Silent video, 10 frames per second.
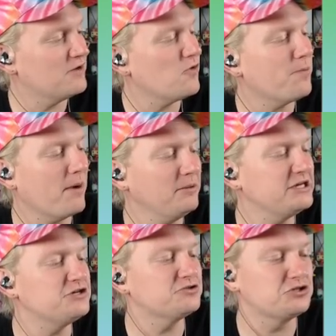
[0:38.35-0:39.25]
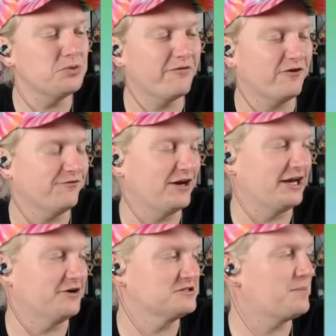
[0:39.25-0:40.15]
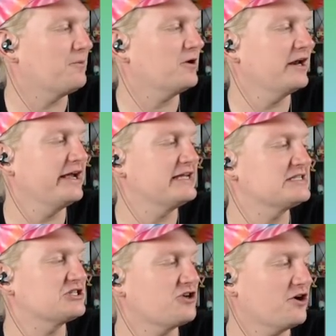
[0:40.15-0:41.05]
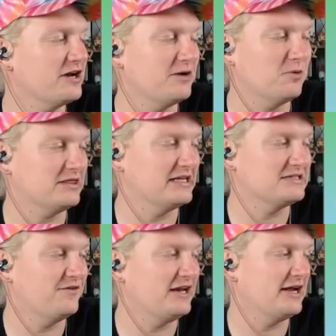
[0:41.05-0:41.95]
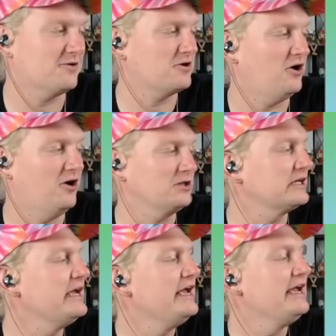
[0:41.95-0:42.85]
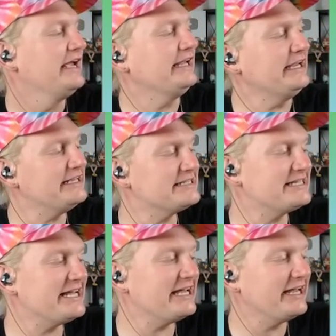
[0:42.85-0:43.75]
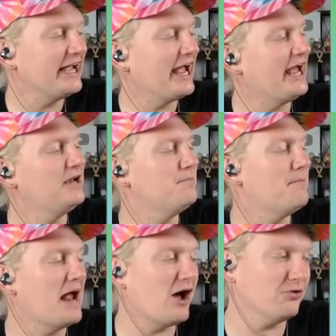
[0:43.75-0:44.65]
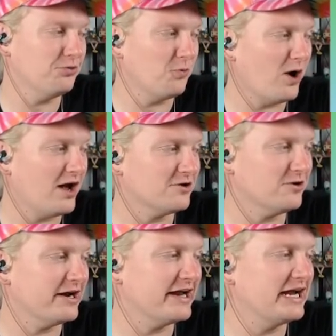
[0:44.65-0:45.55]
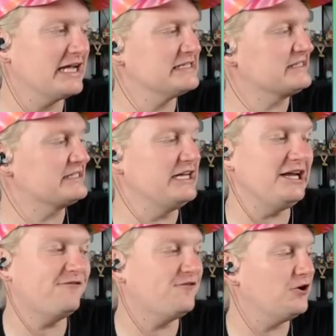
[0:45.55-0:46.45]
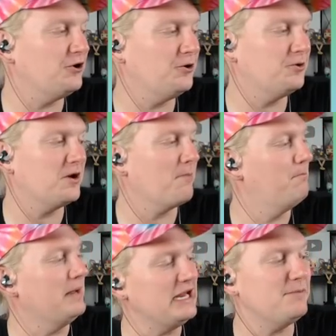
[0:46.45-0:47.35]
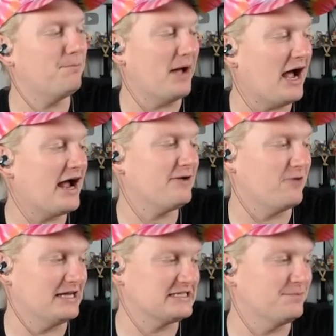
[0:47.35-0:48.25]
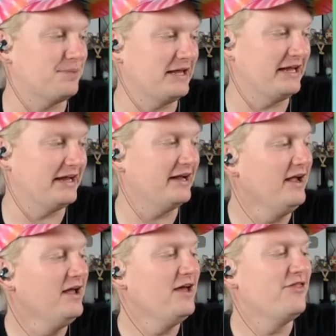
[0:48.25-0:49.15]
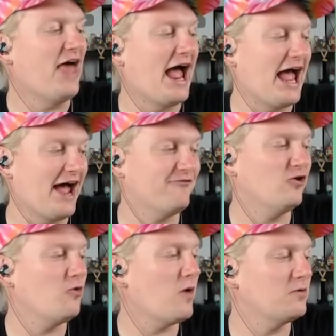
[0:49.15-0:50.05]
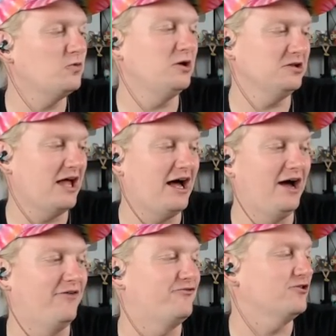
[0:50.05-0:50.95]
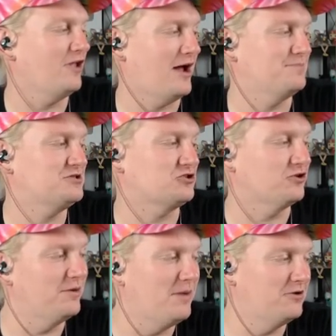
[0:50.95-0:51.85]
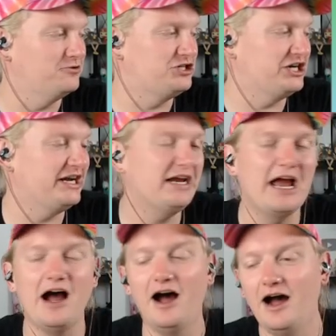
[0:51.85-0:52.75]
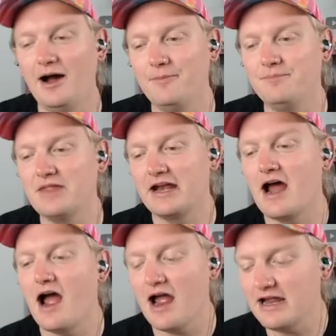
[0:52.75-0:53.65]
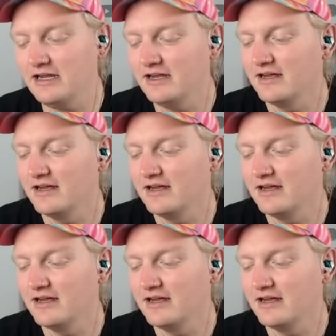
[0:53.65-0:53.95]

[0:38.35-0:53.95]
We'll probably do two of her videos, but we're gonna get started with this video called "Easy and Mouth-Watering Seafood Meat Pie Recipe That Everyone Will Love." Lobster emoji. And I.